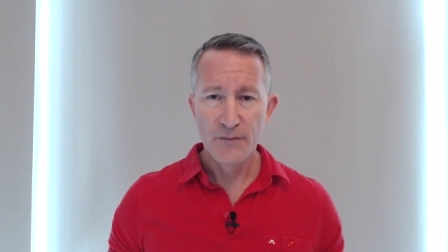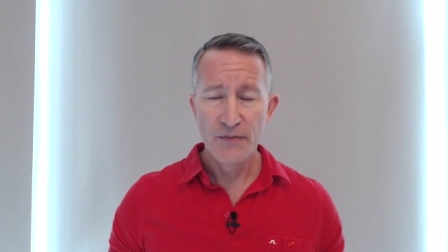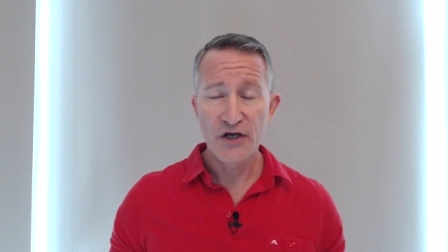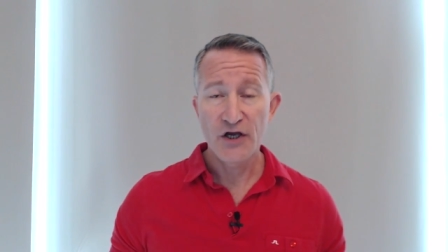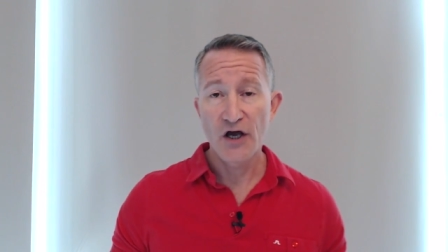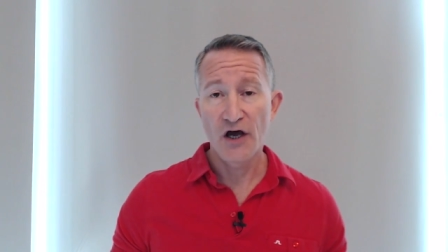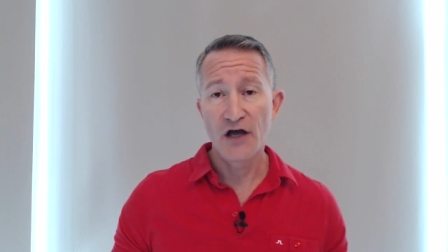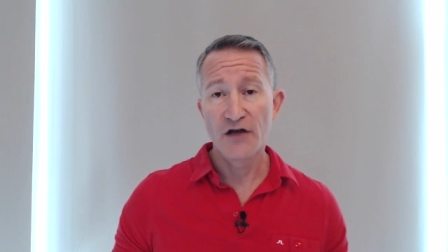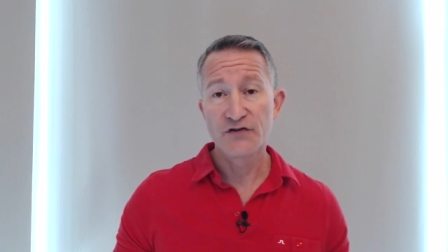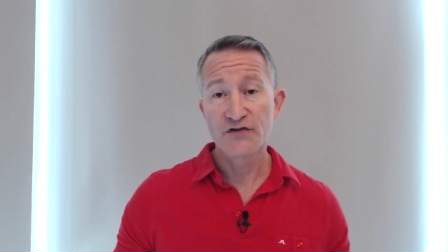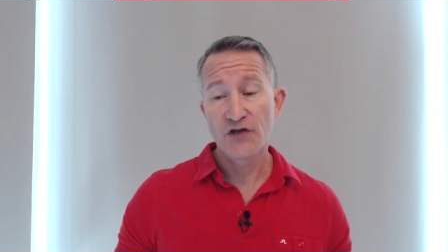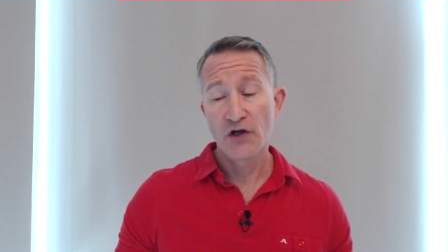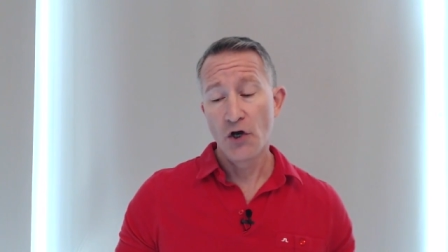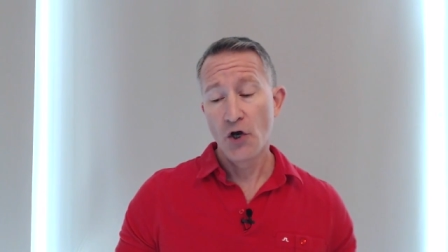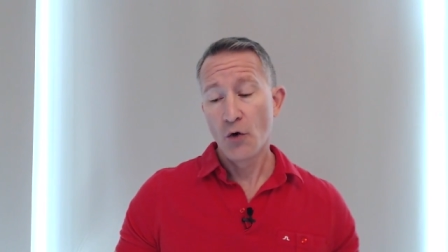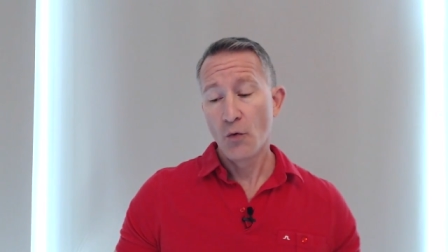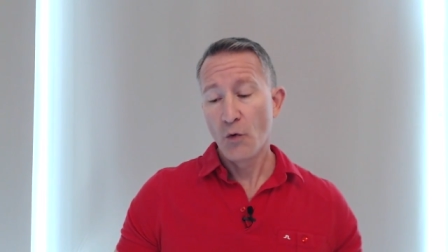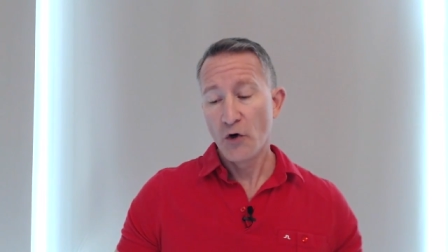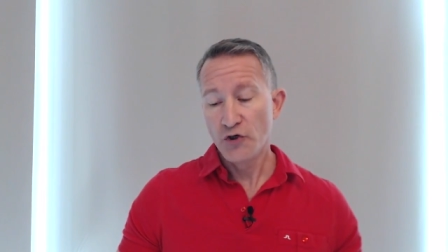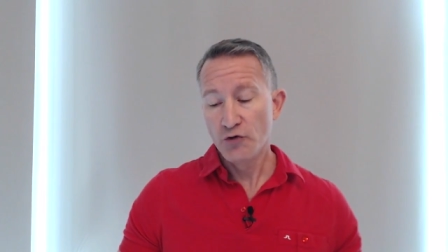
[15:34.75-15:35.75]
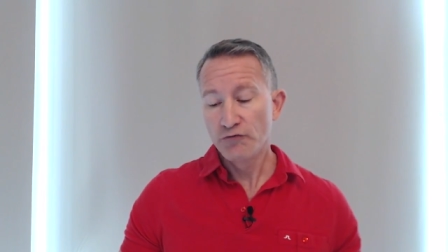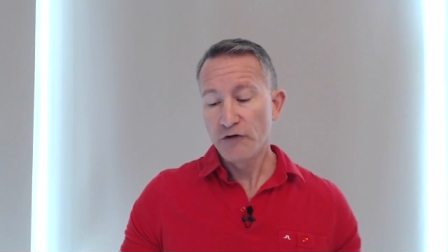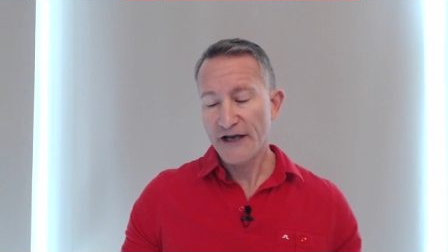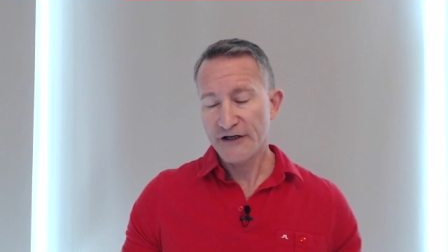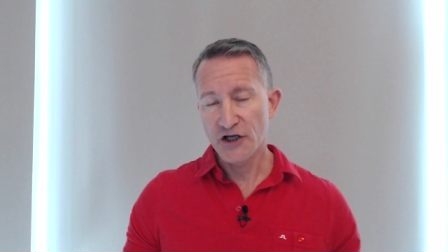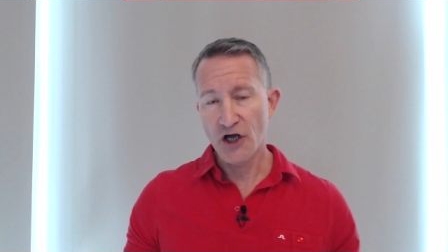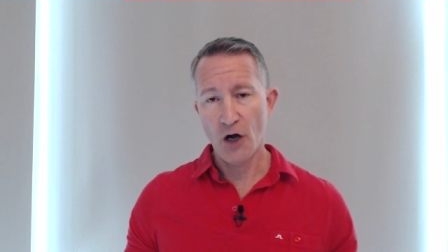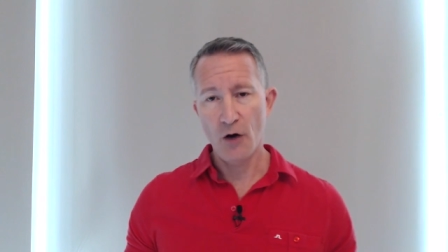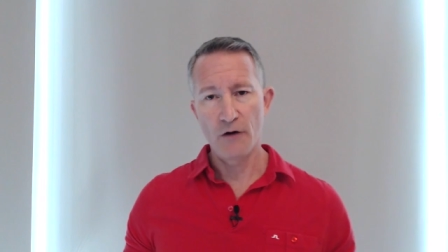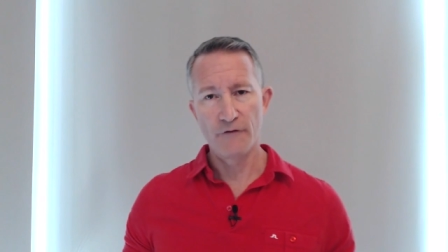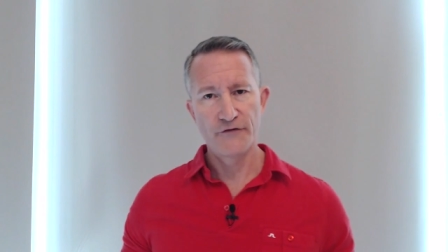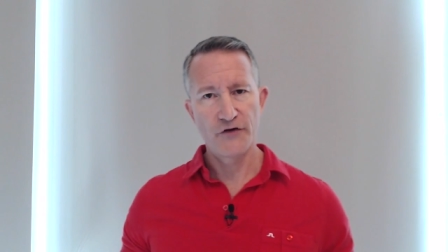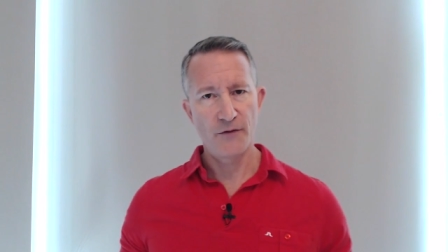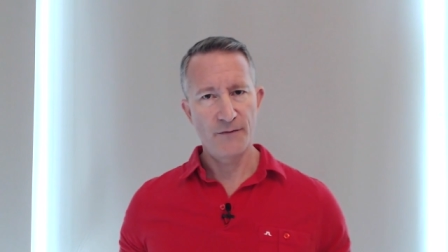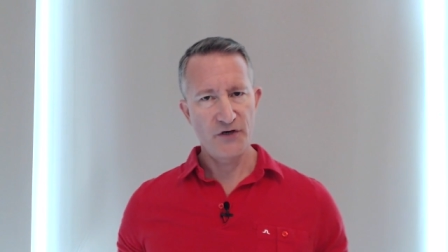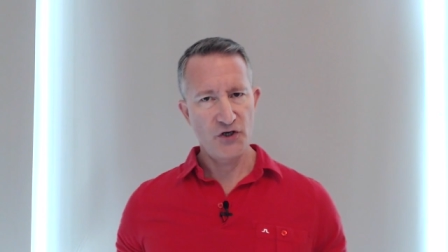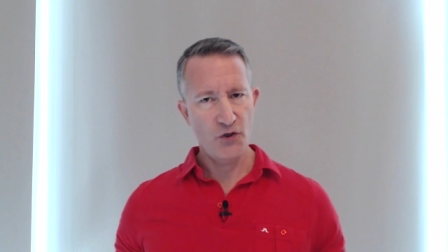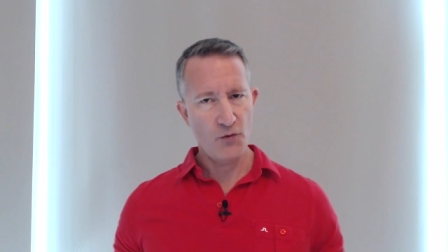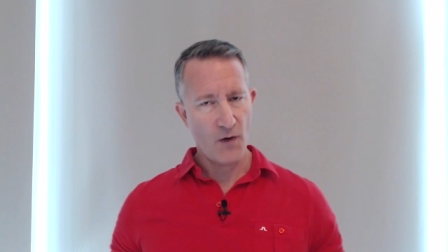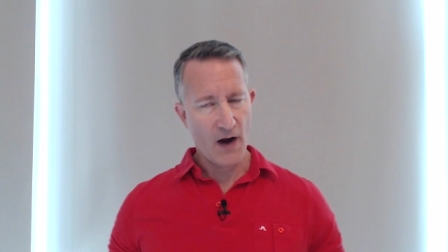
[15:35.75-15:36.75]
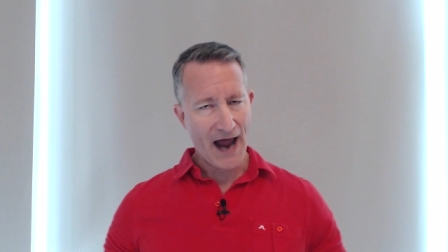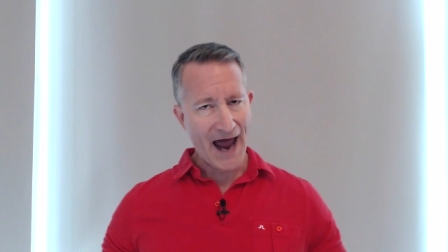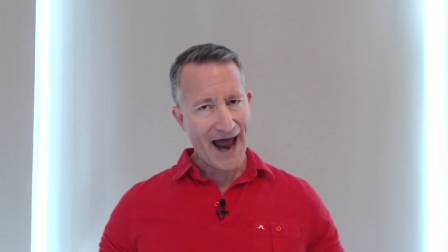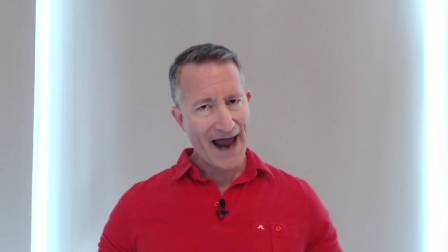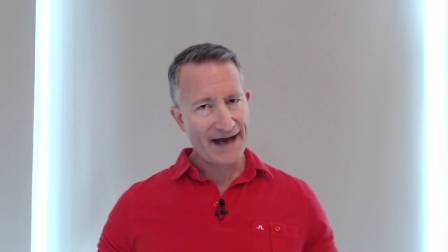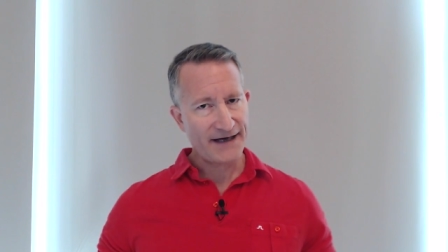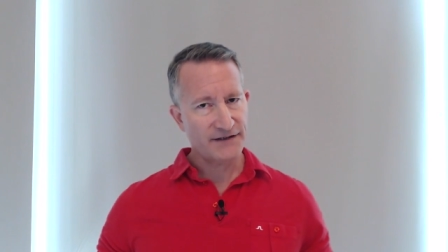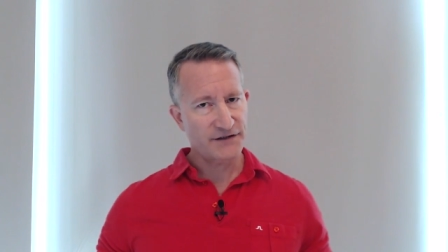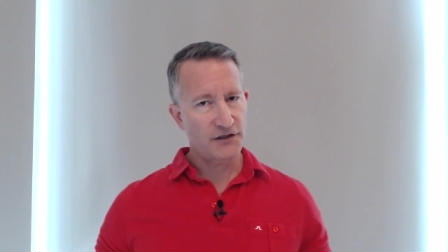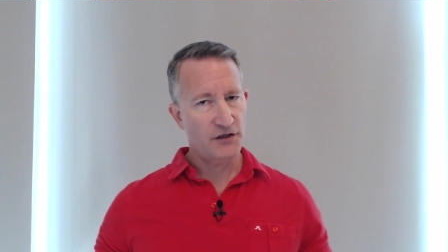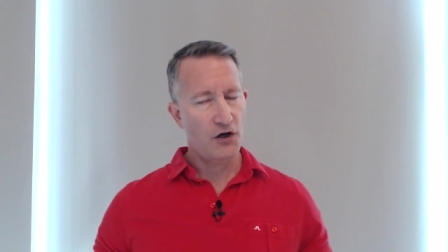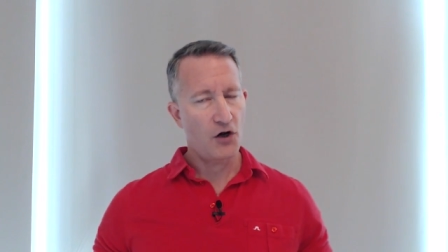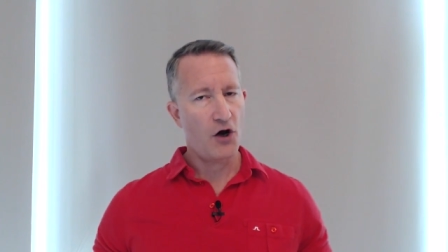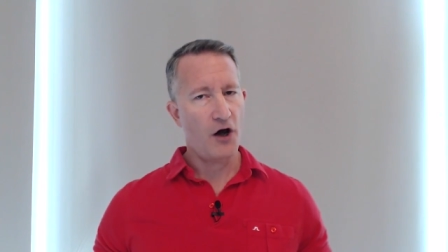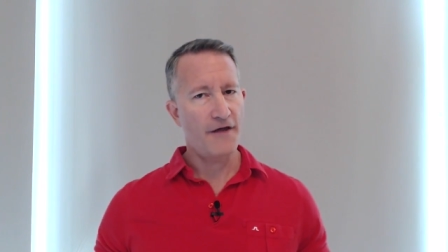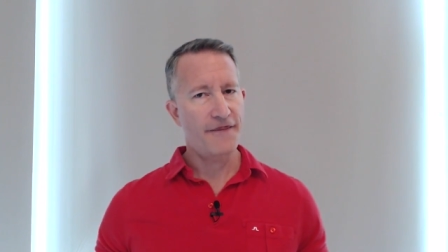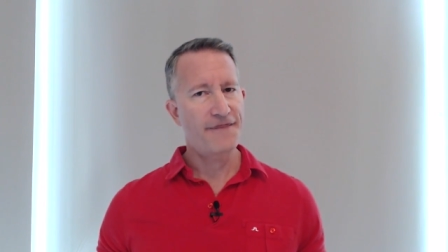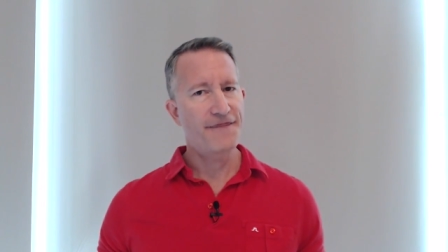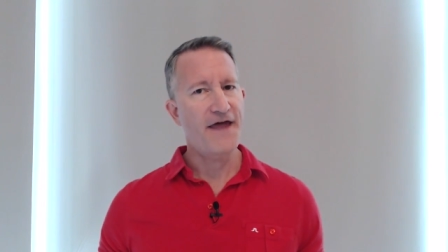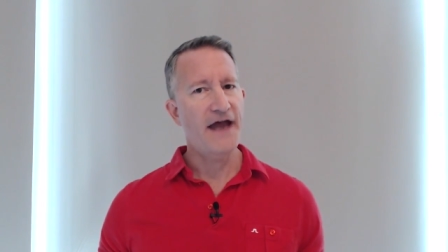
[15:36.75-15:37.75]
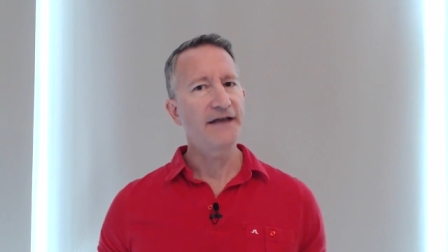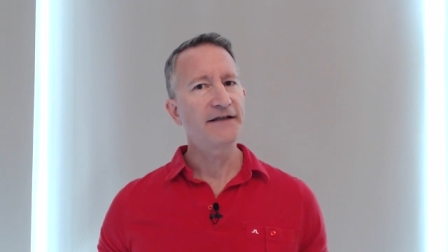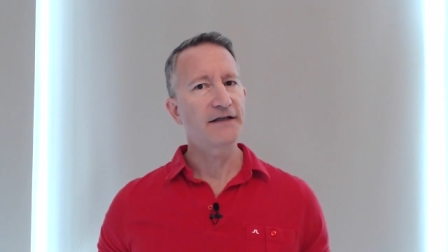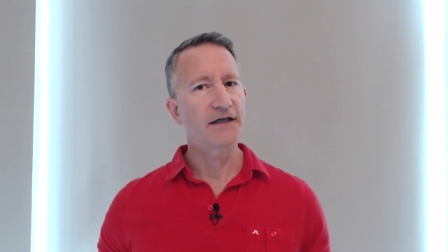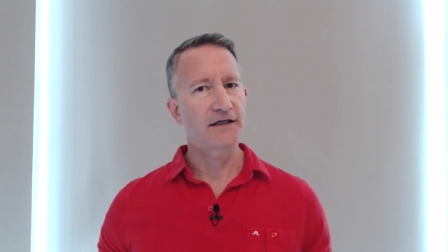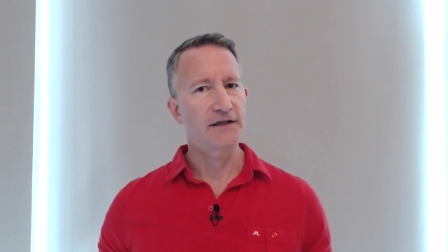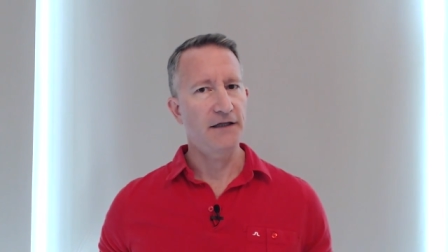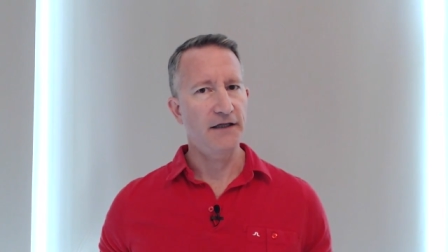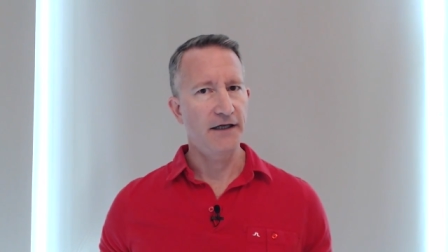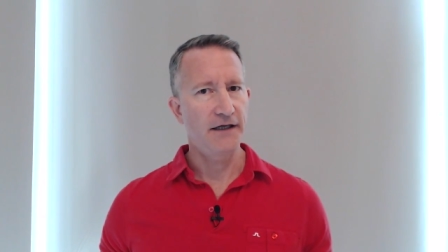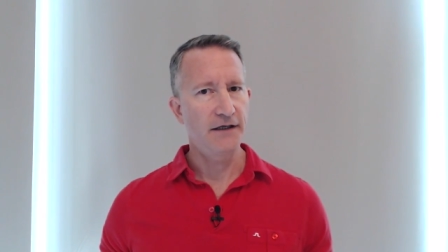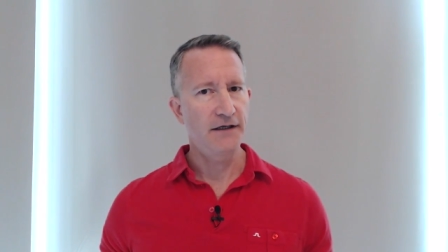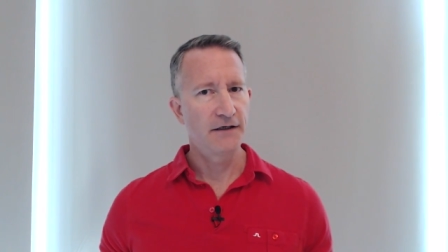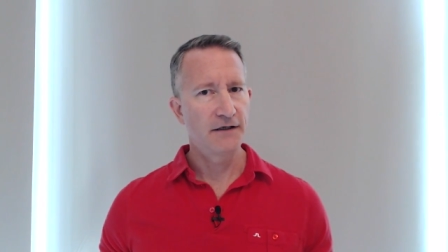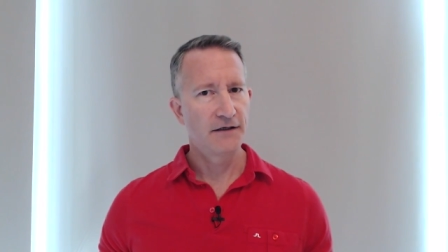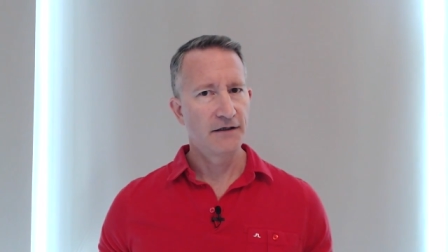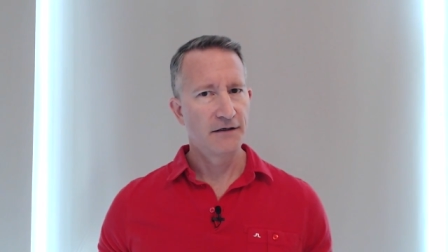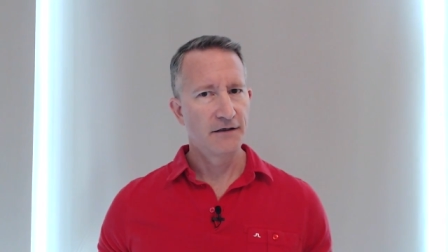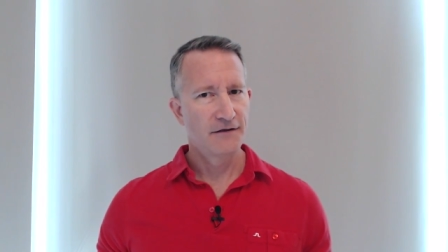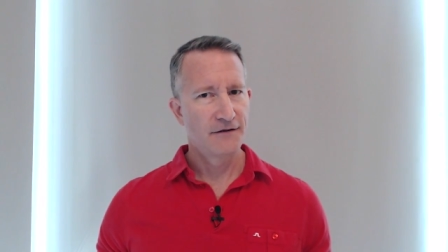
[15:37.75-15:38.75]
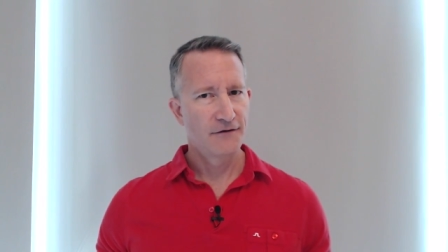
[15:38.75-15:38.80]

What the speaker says: because when you let go of them and you act authentically,